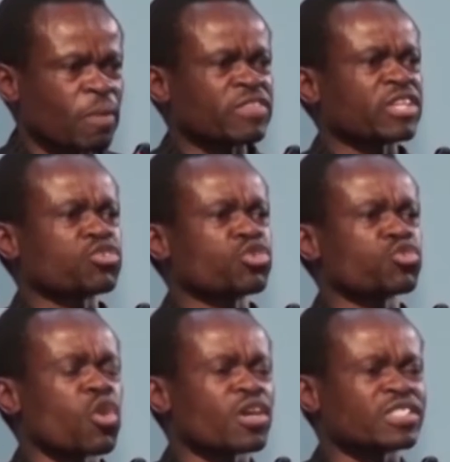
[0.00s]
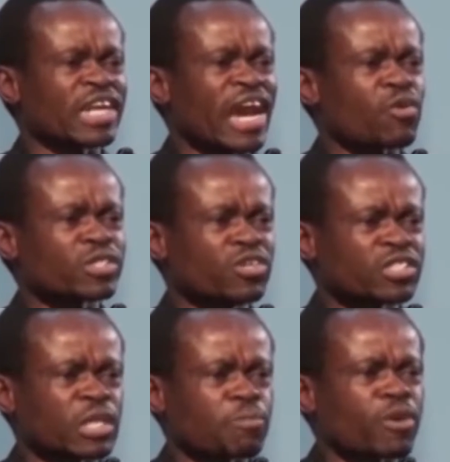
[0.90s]
But the truth was that I was
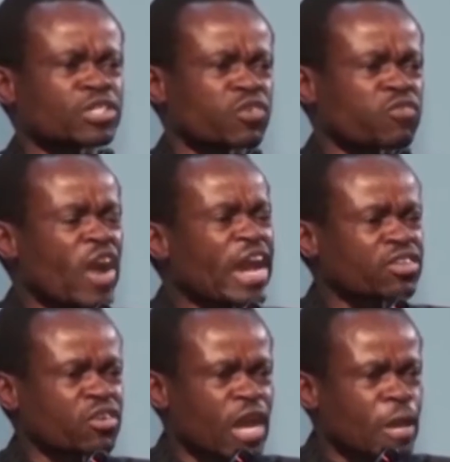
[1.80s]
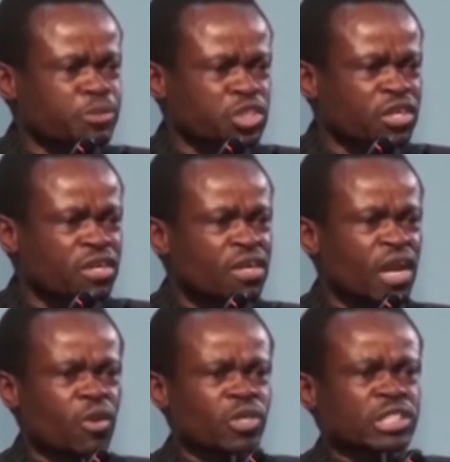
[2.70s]
not supposed to fight corruption.
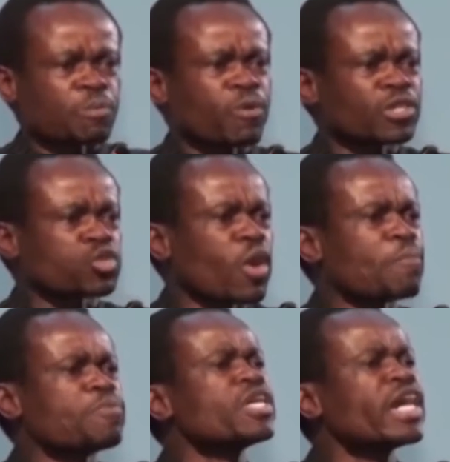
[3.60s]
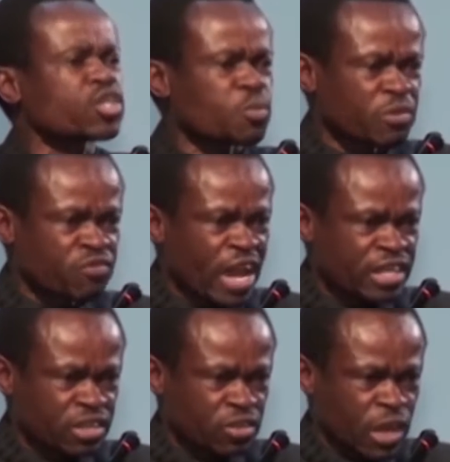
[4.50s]
I was supposed to appear to be
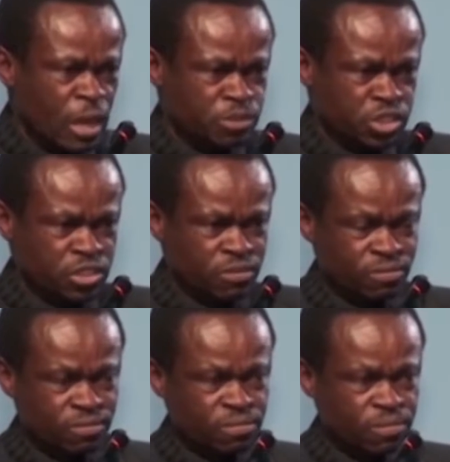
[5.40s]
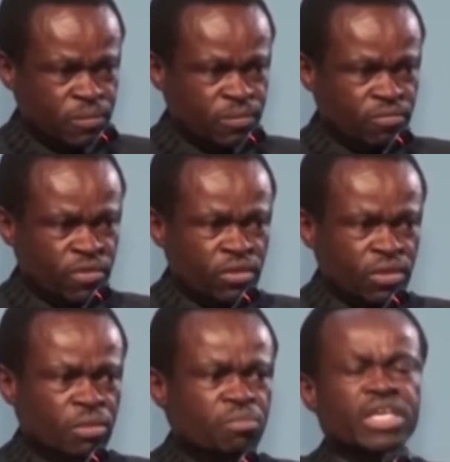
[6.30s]
fighting corruption.
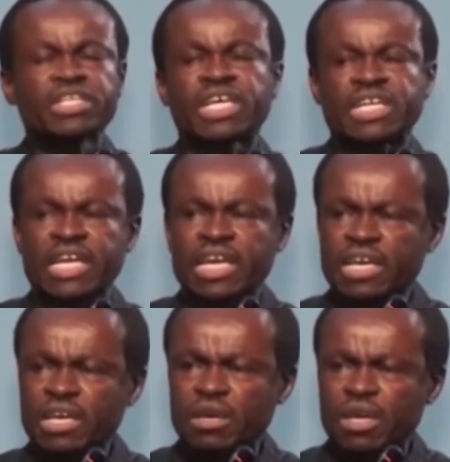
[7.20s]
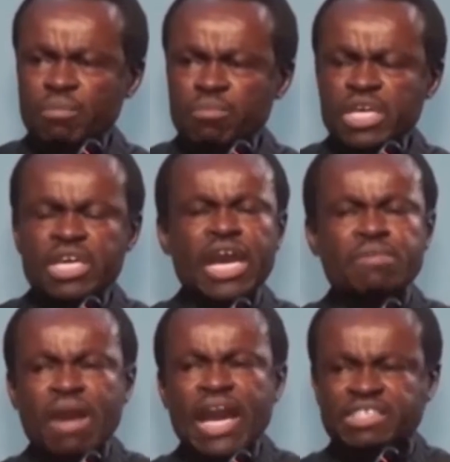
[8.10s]
Immediately, me
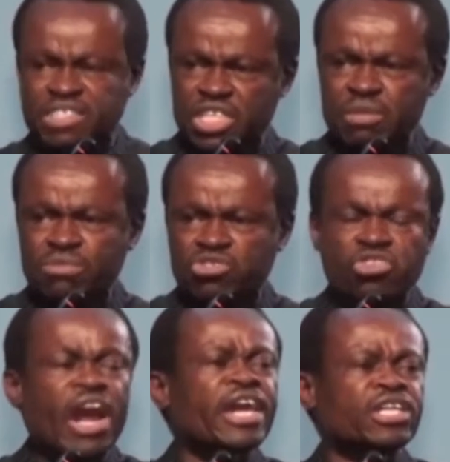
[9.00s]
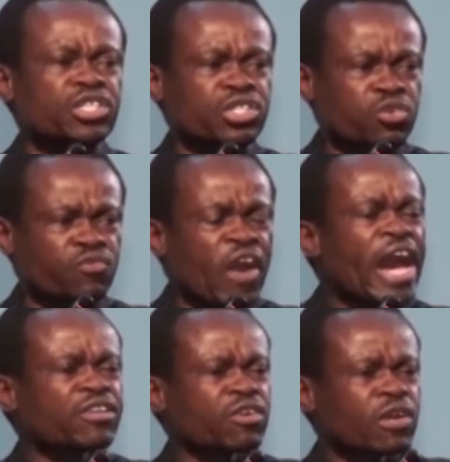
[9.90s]
and my team tried to fight